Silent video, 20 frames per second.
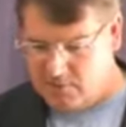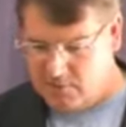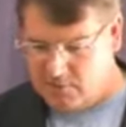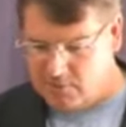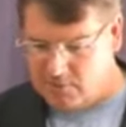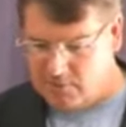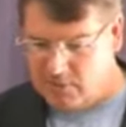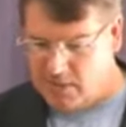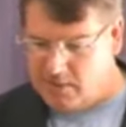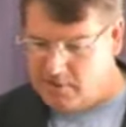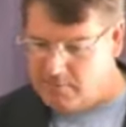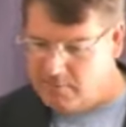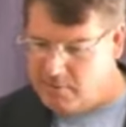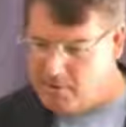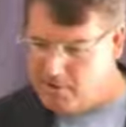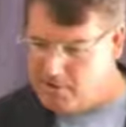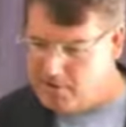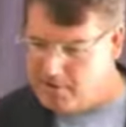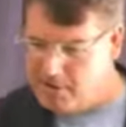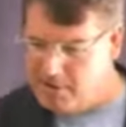During the latter
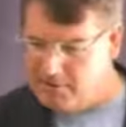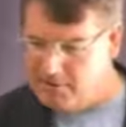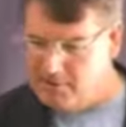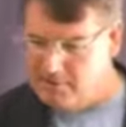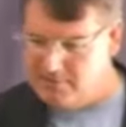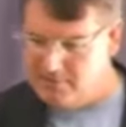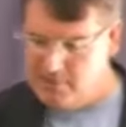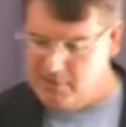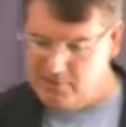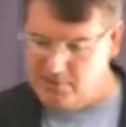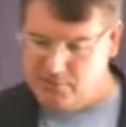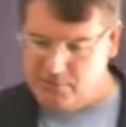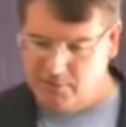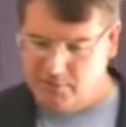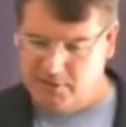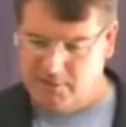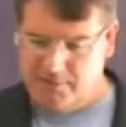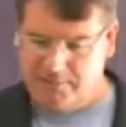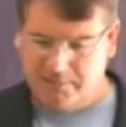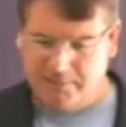part of the 19th
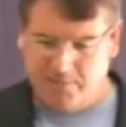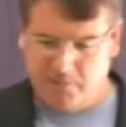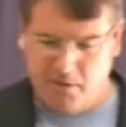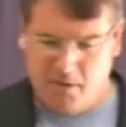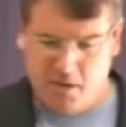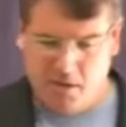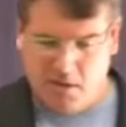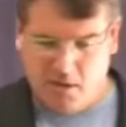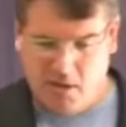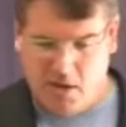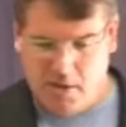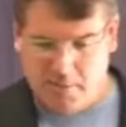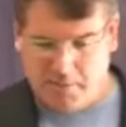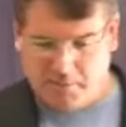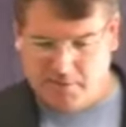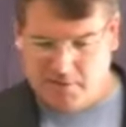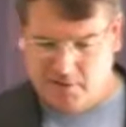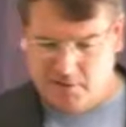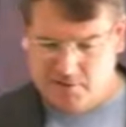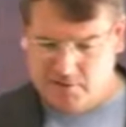century,
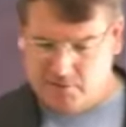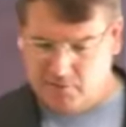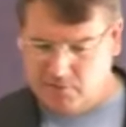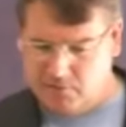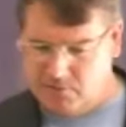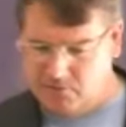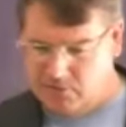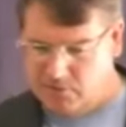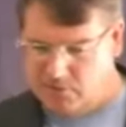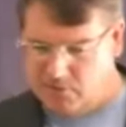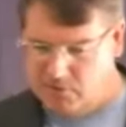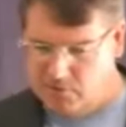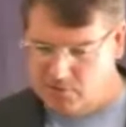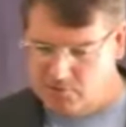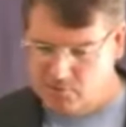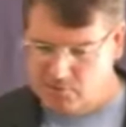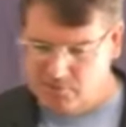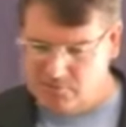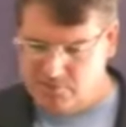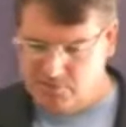competition was the
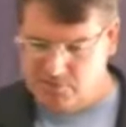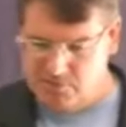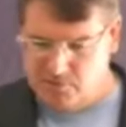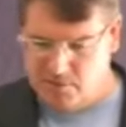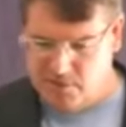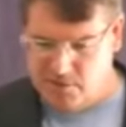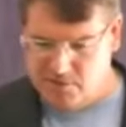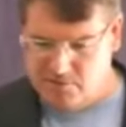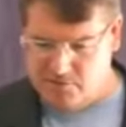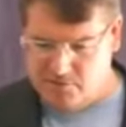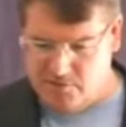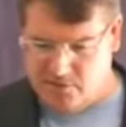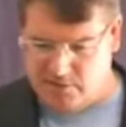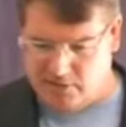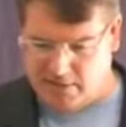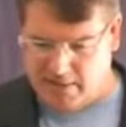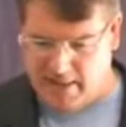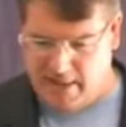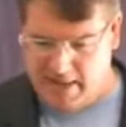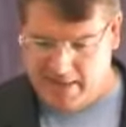usual situation
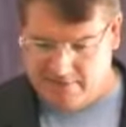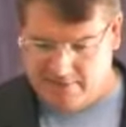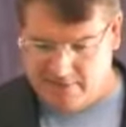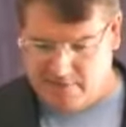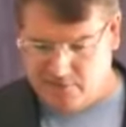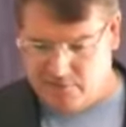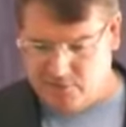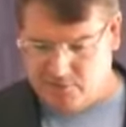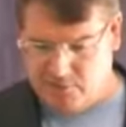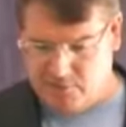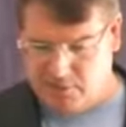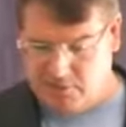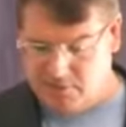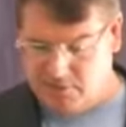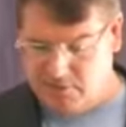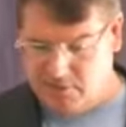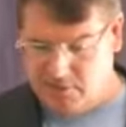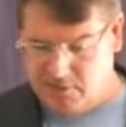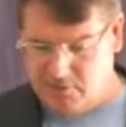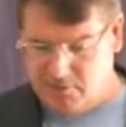in the gas industry in
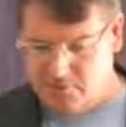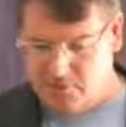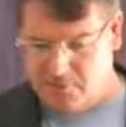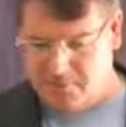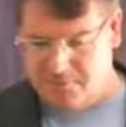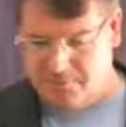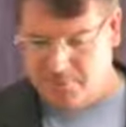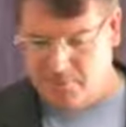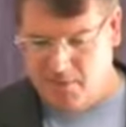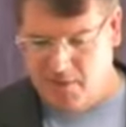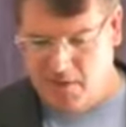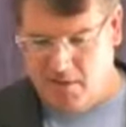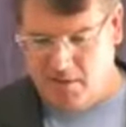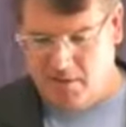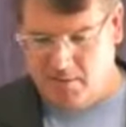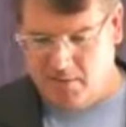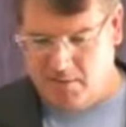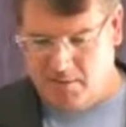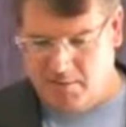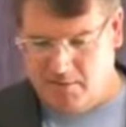this country.
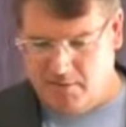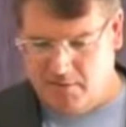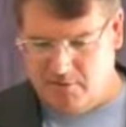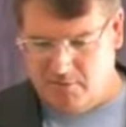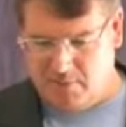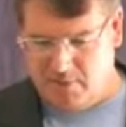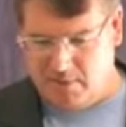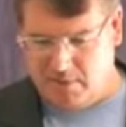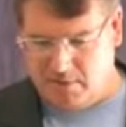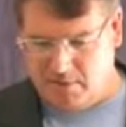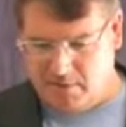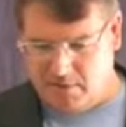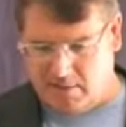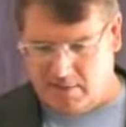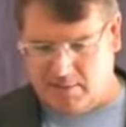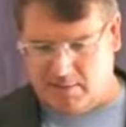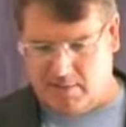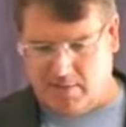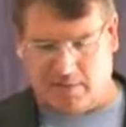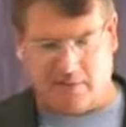He's meaning
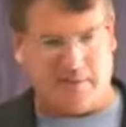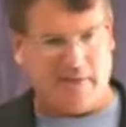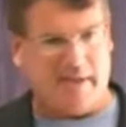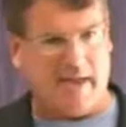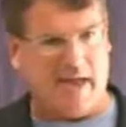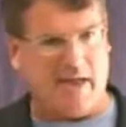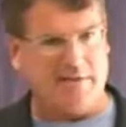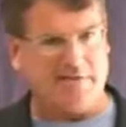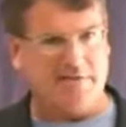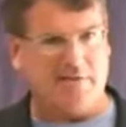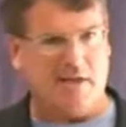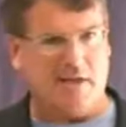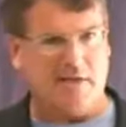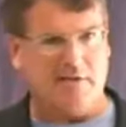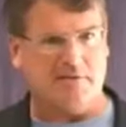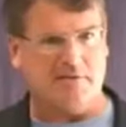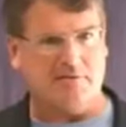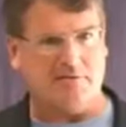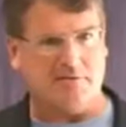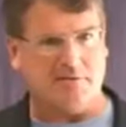like gas
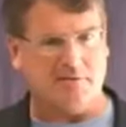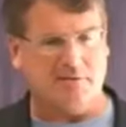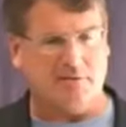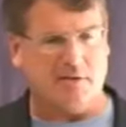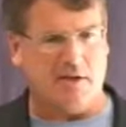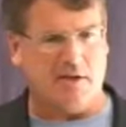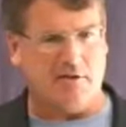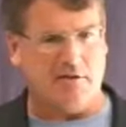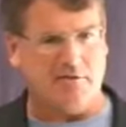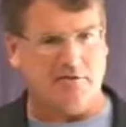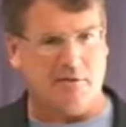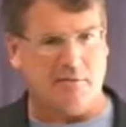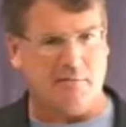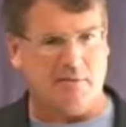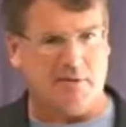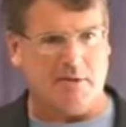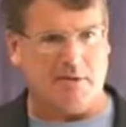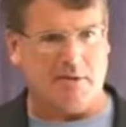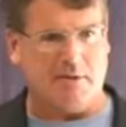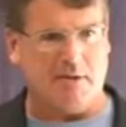lights. He's not
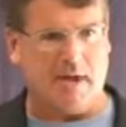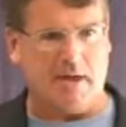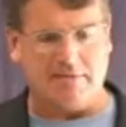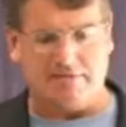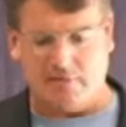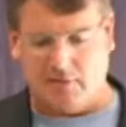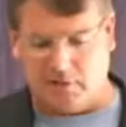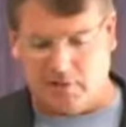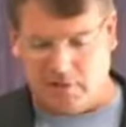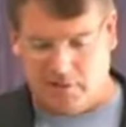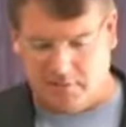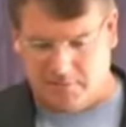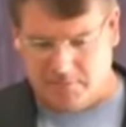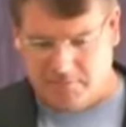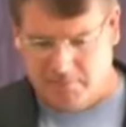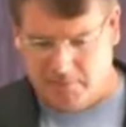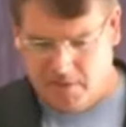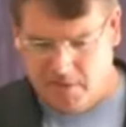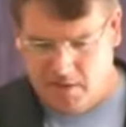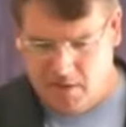meaning gasoline.